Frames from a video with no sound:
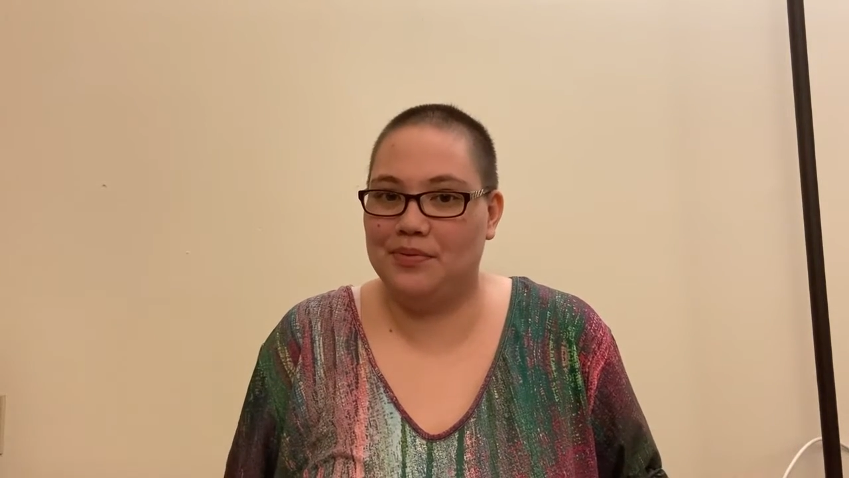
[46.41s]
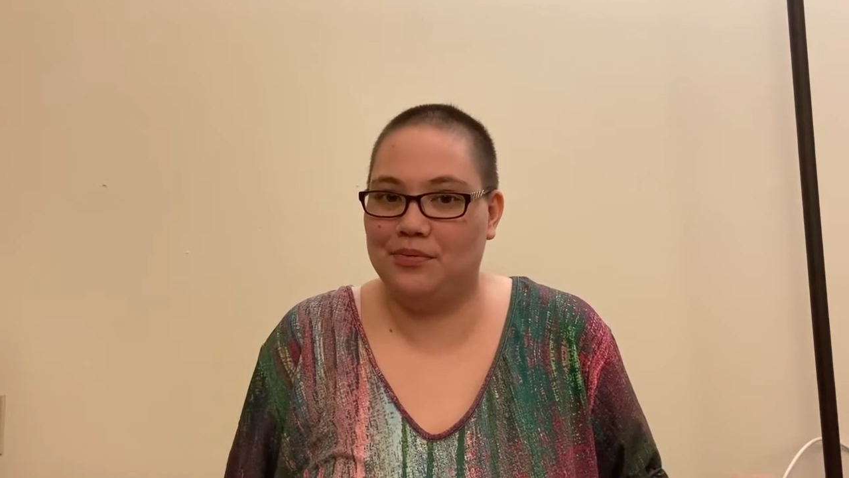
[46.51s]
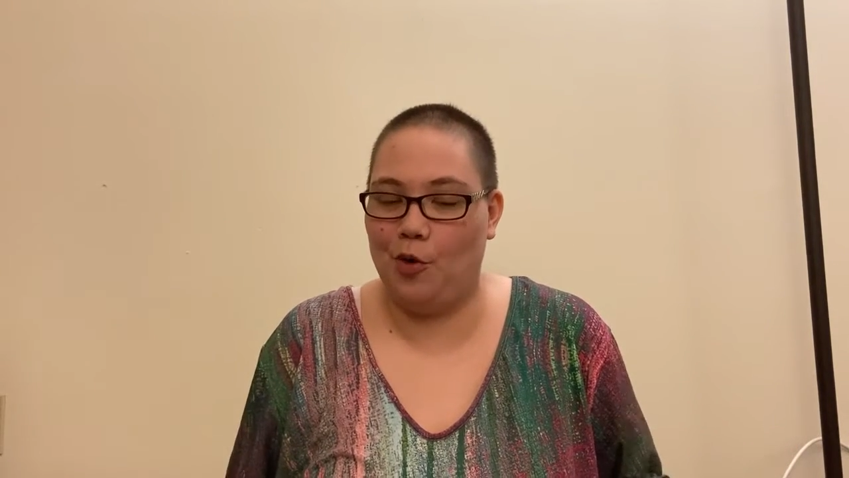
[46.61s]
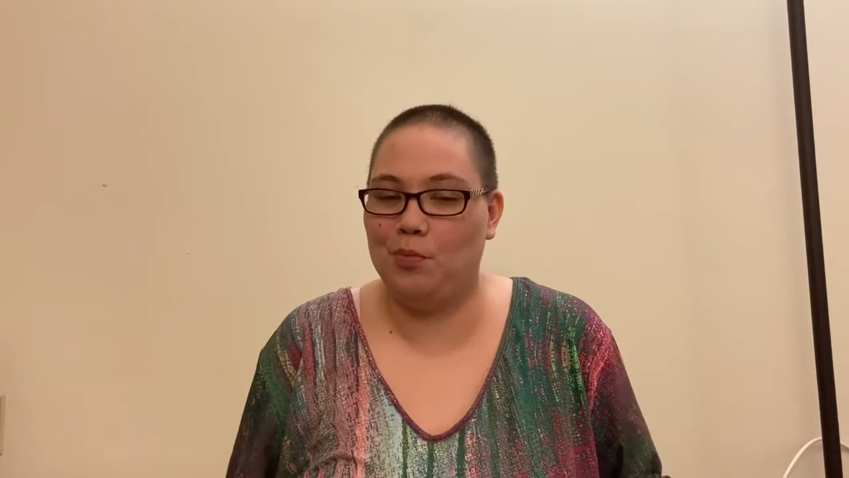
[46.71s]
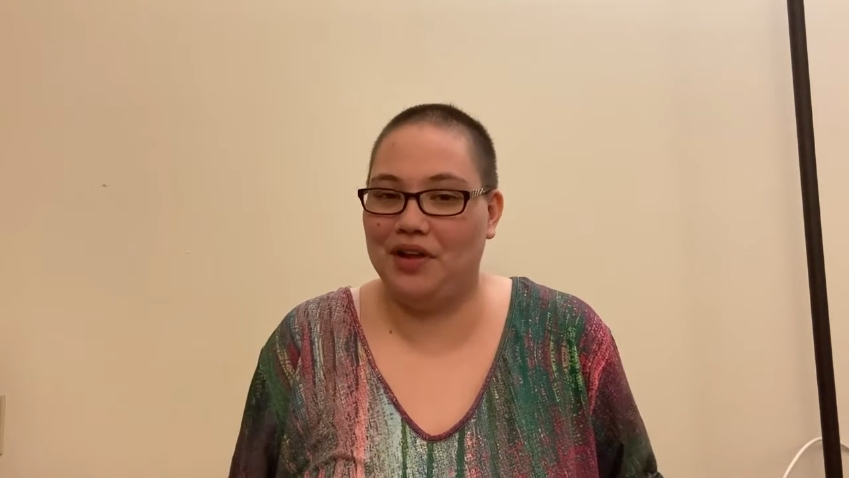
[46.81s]

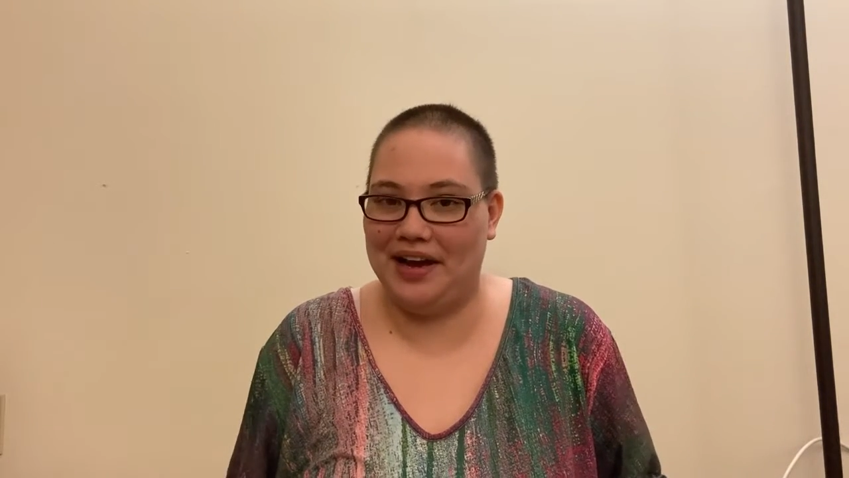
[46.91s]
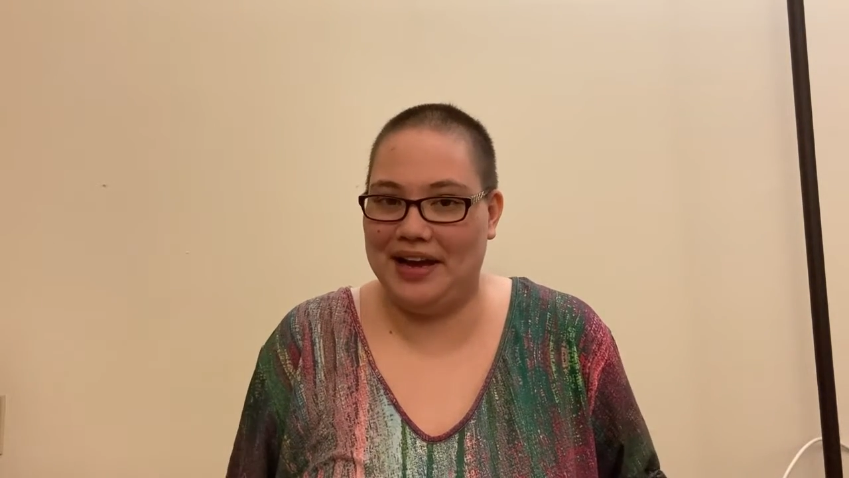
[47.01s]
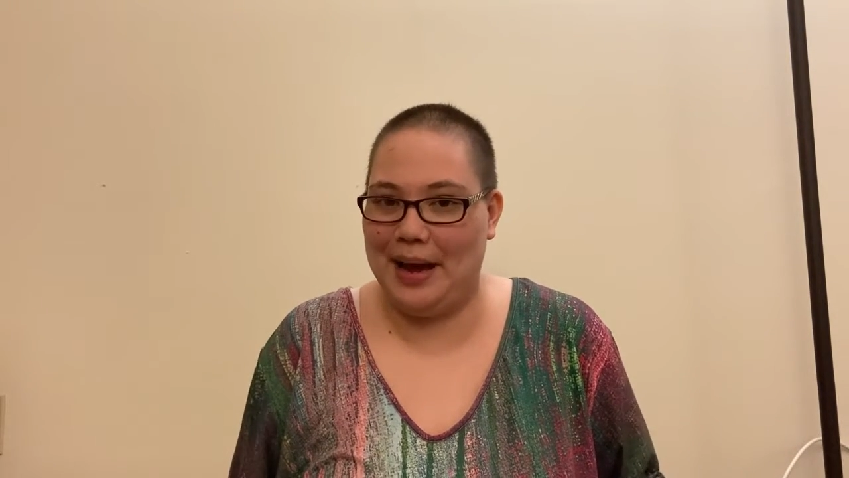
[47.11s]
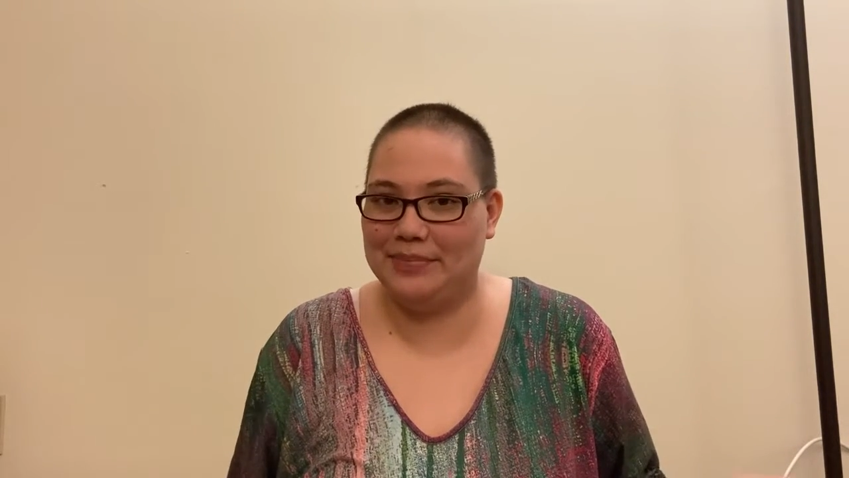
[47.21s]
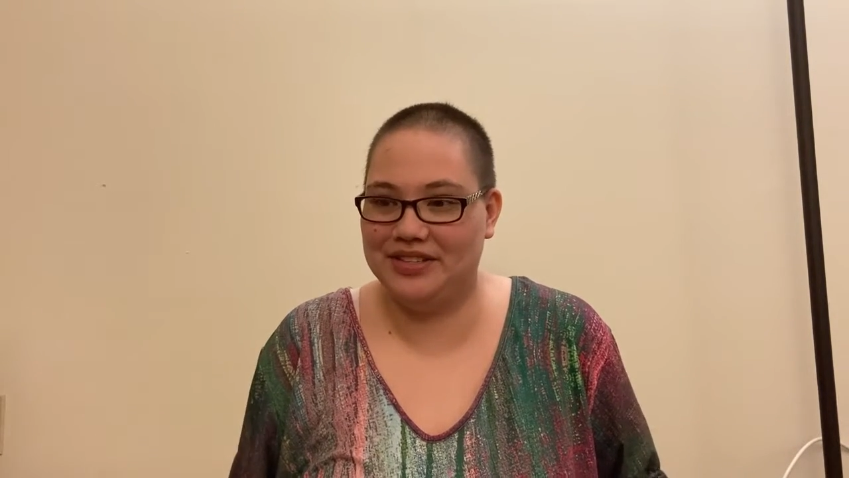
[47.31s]
role-playing
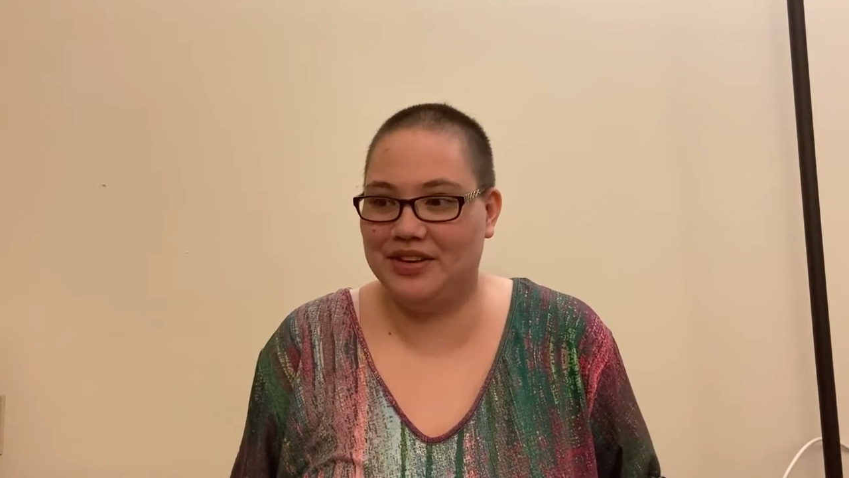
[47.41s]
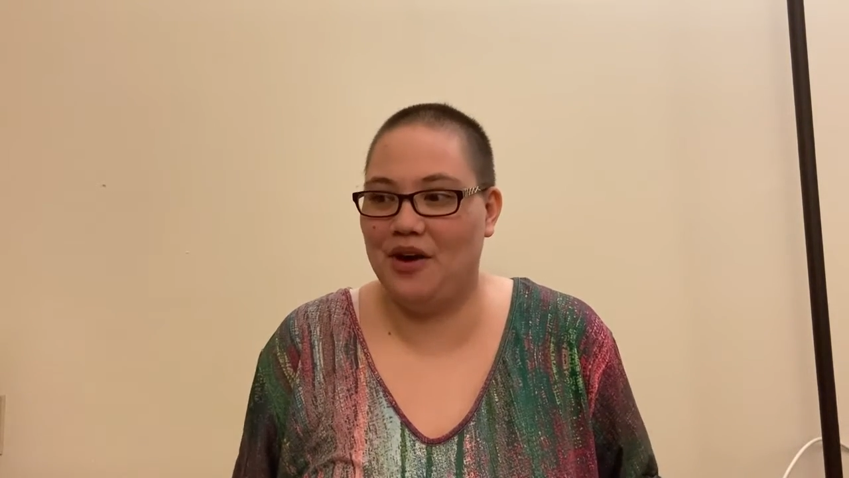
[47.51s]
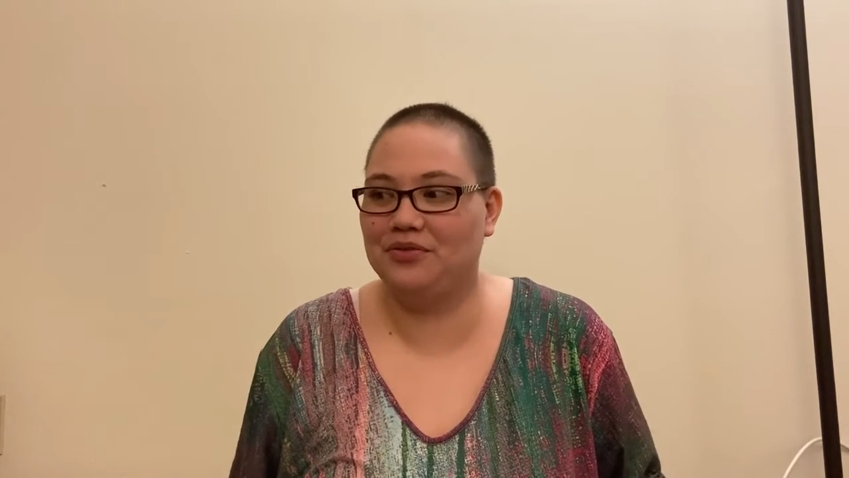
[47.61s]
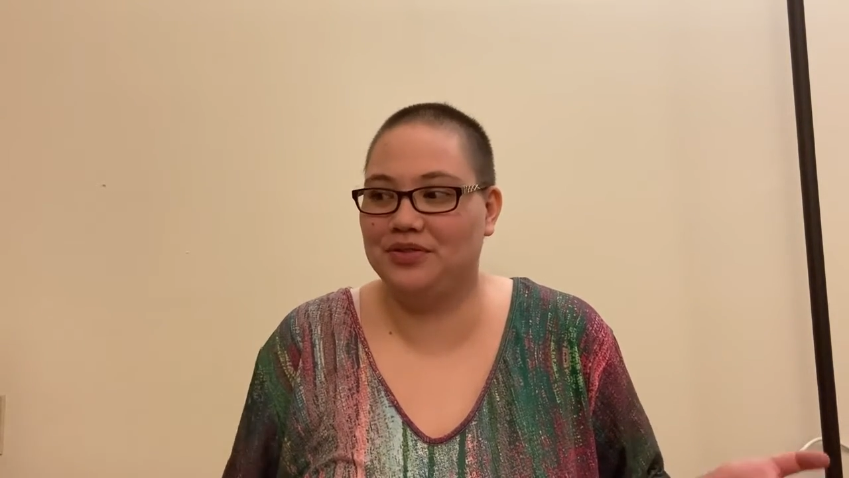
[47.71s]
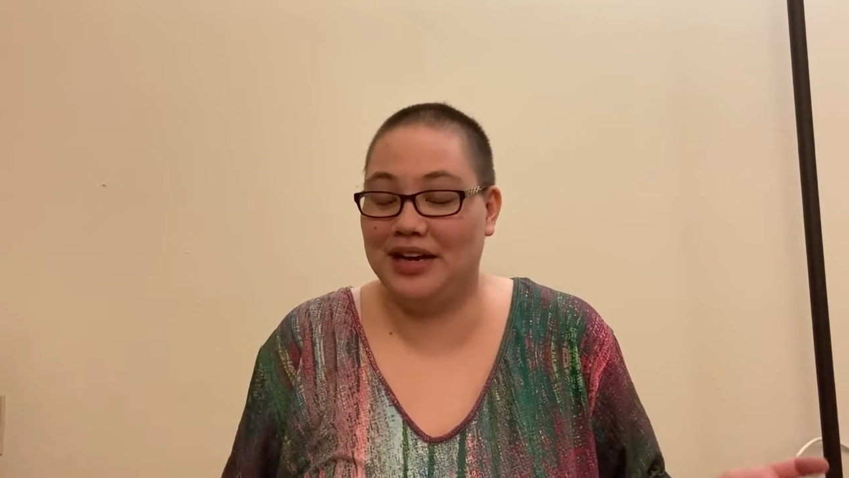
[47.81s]
game
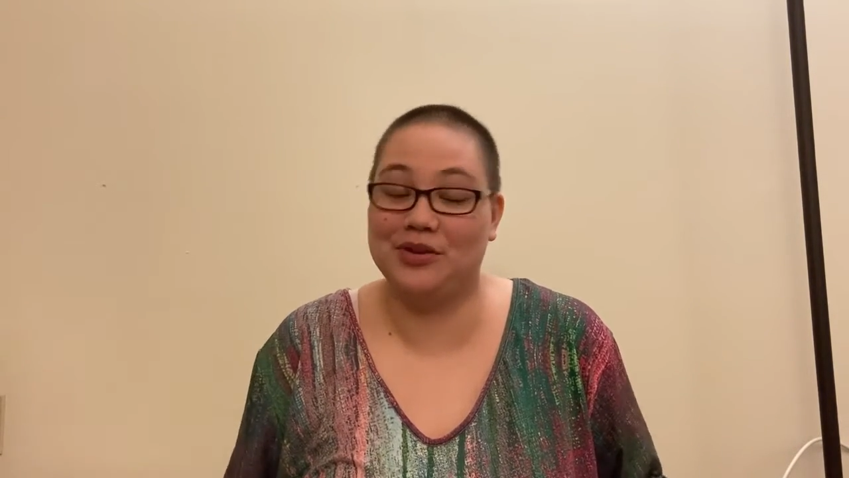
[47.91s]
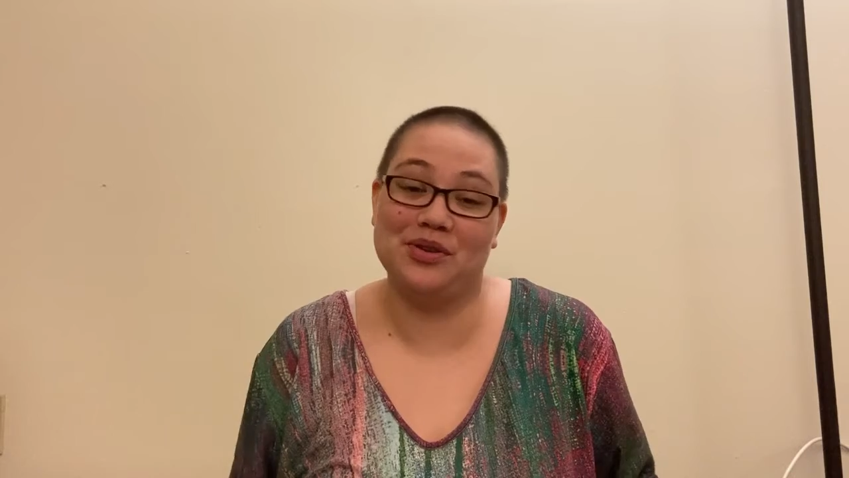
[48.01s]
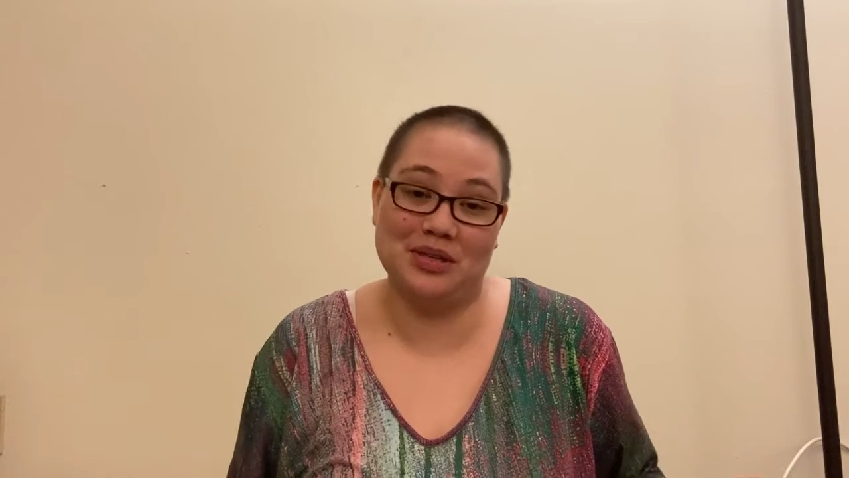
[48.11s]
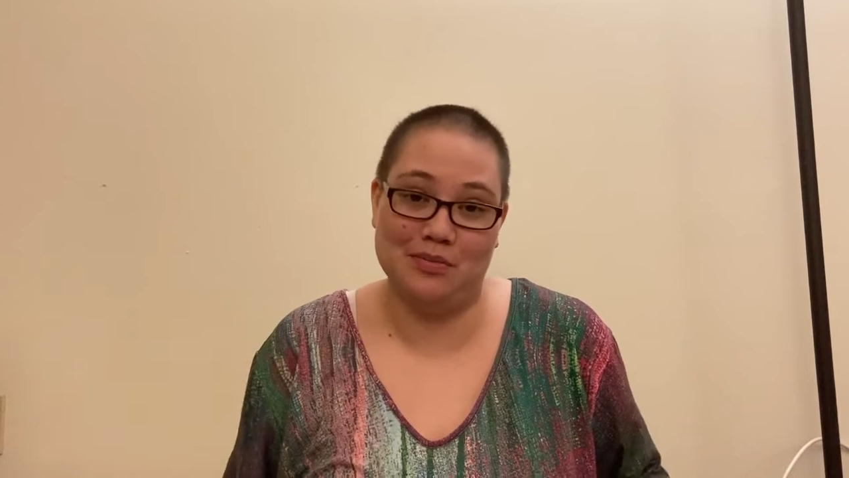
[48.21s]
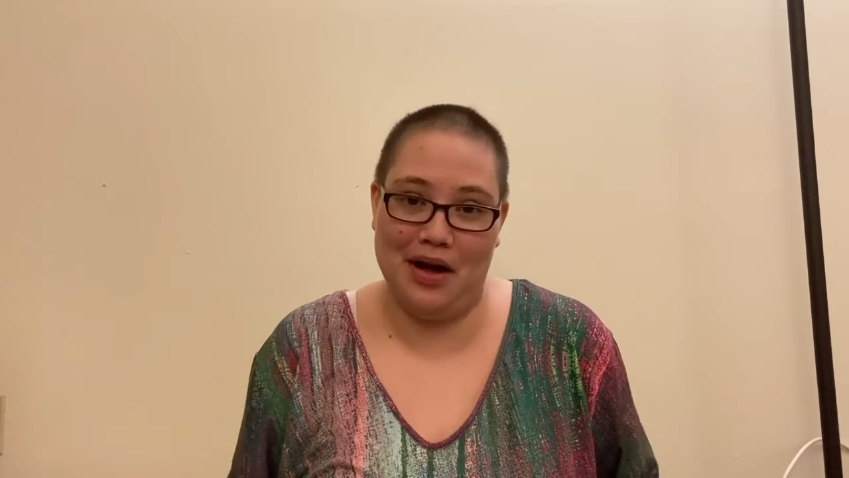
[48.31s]
stuff later
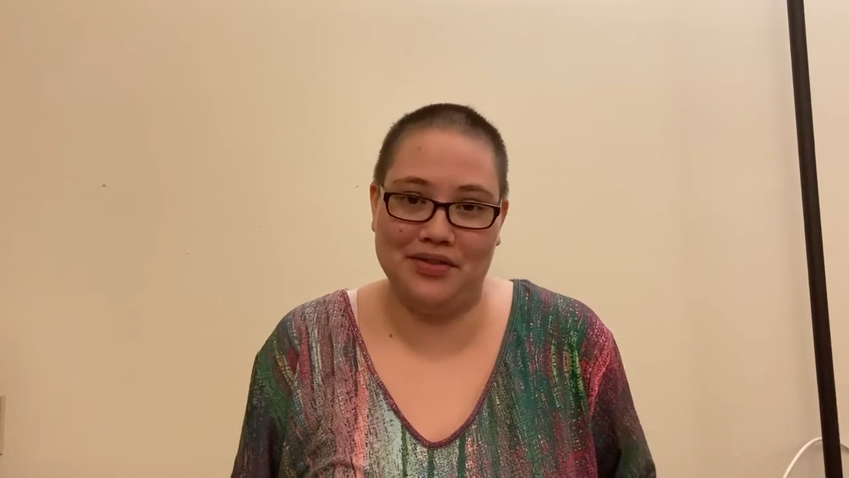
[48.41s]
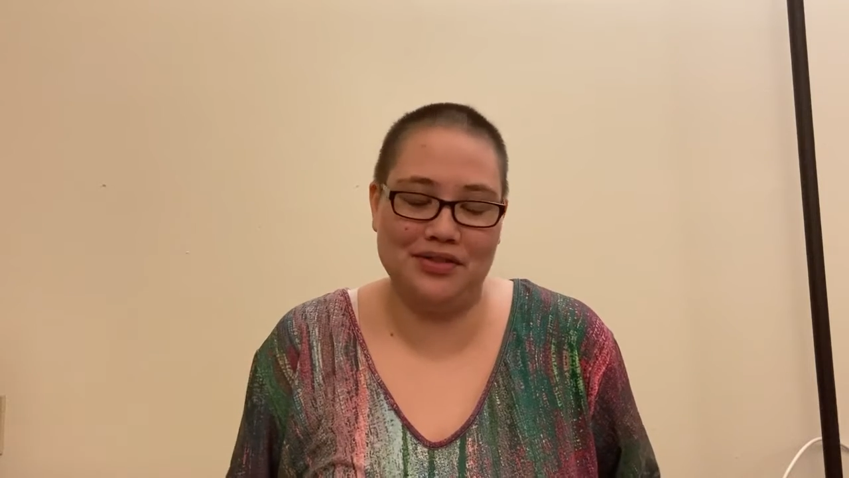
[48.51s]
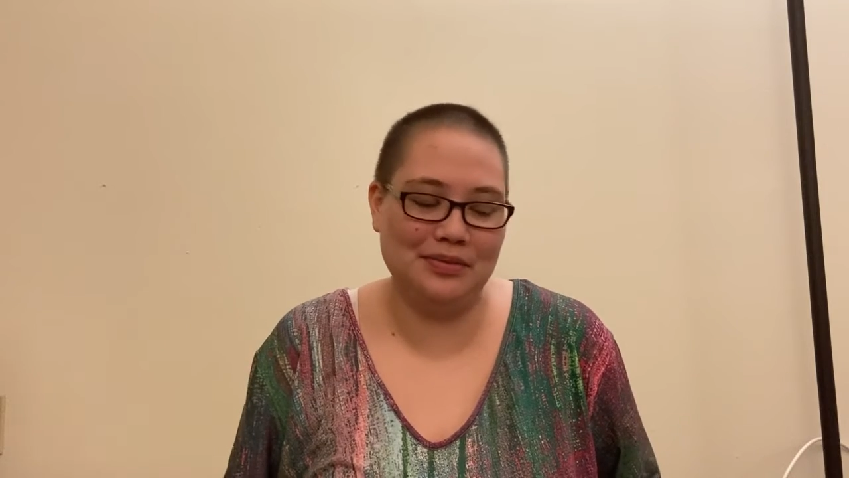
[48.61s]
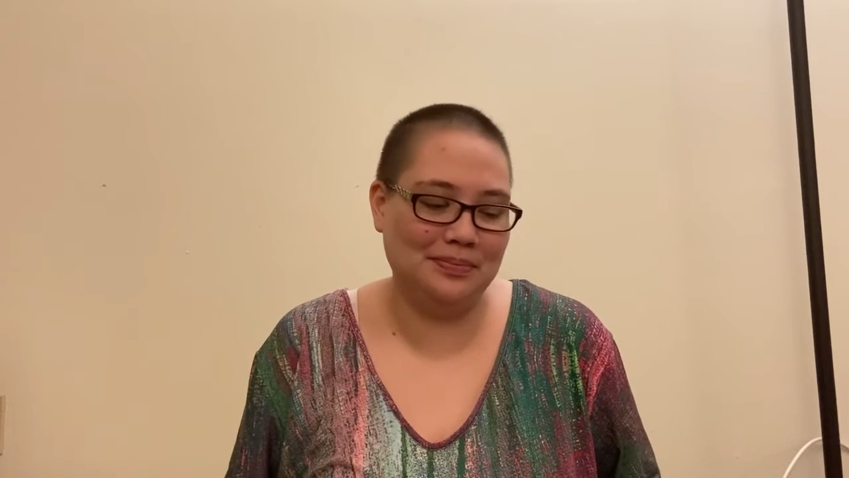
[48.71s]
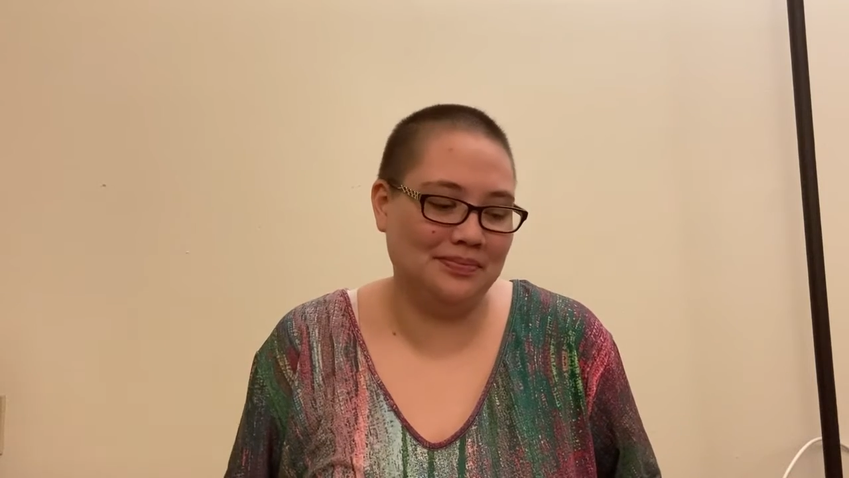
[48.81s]
this month.